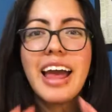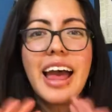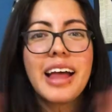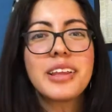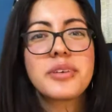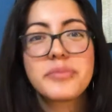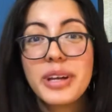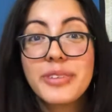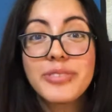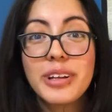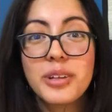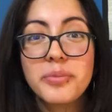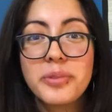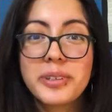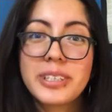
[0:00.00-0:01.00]
Hello my
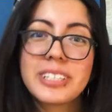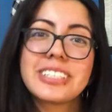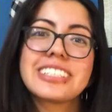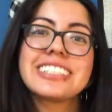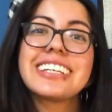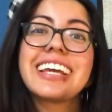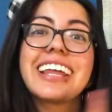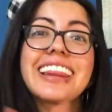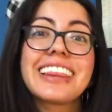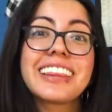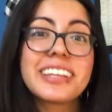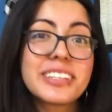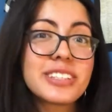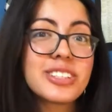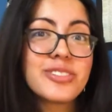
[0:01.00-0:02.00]
fellow book nerds. In
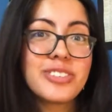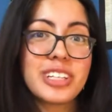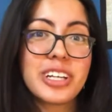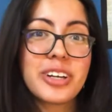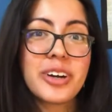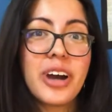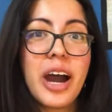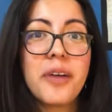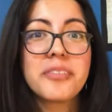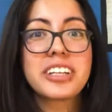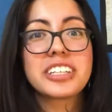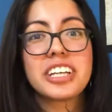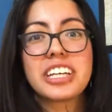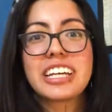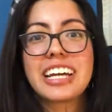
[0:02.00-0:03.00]
this video I'm going
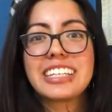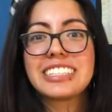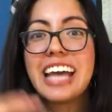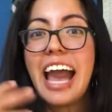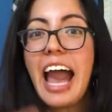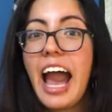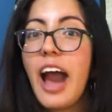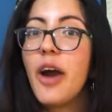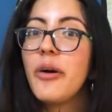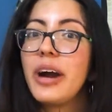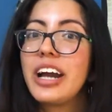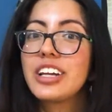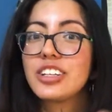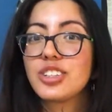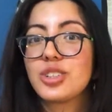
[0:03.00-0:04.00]
to tell you guys how
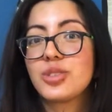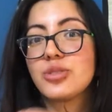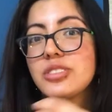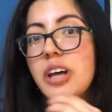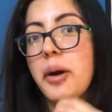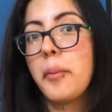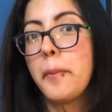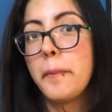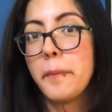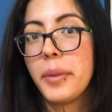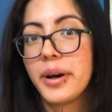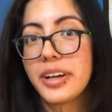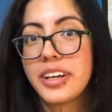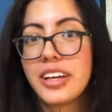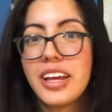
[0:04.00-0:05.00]
I choose a
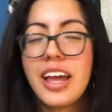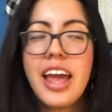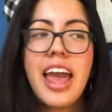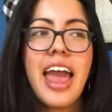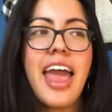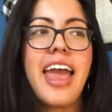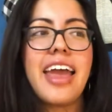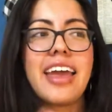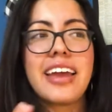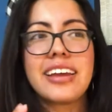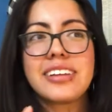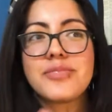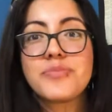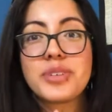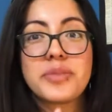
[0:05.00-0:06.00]
book
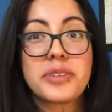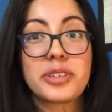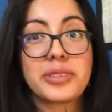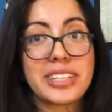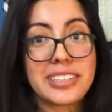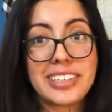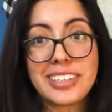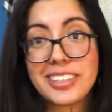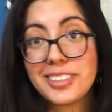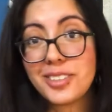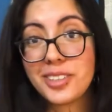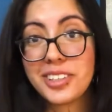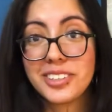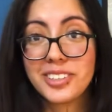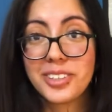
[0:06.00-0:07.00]
and pretty much what I take into
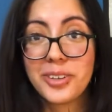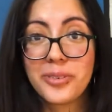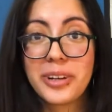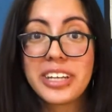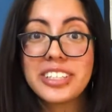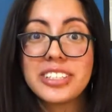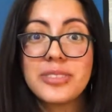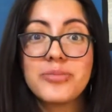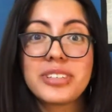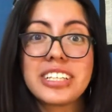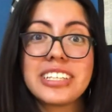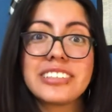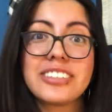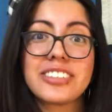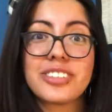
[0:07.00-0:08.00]
consideration
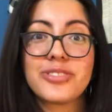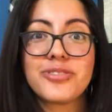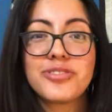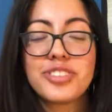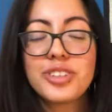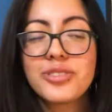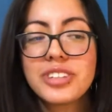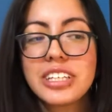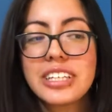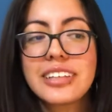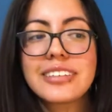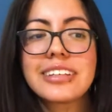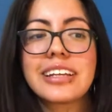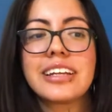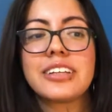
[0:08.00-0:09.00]
because there's a few
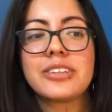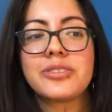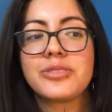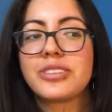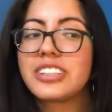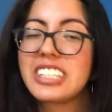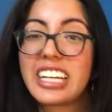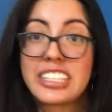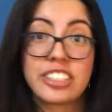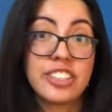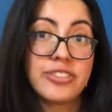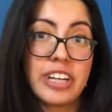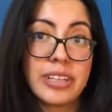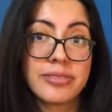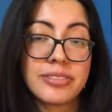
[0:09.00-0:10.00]
things that I do, there's actually
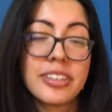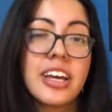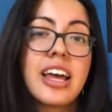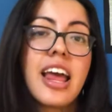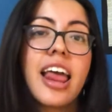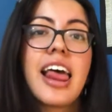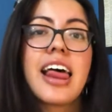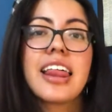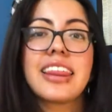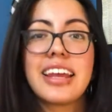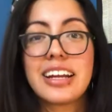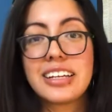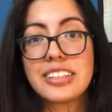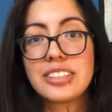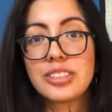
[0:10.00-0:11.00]
five, that
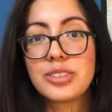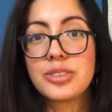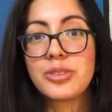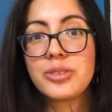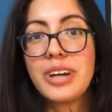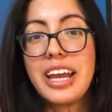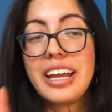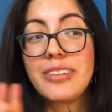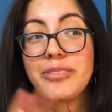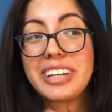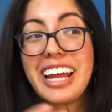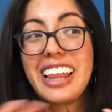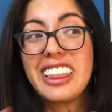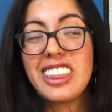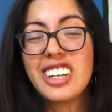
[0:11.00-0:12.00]
I do and what
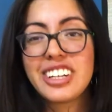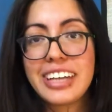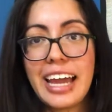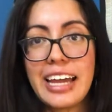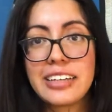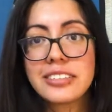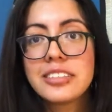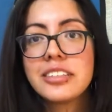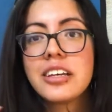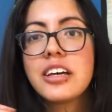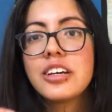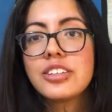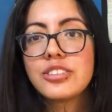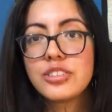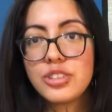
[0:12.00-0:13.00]
I look at
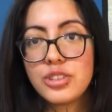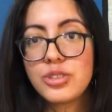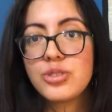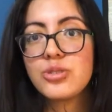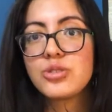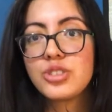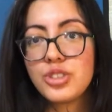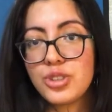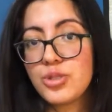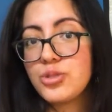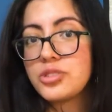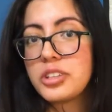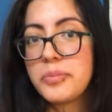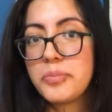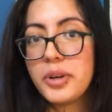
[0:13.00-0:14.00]
to
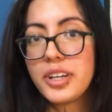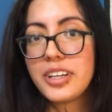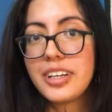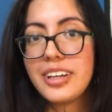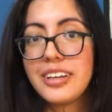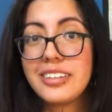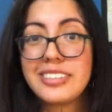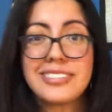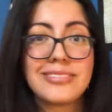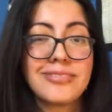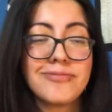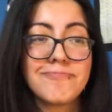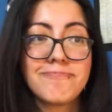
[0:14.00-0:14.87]
choose a book and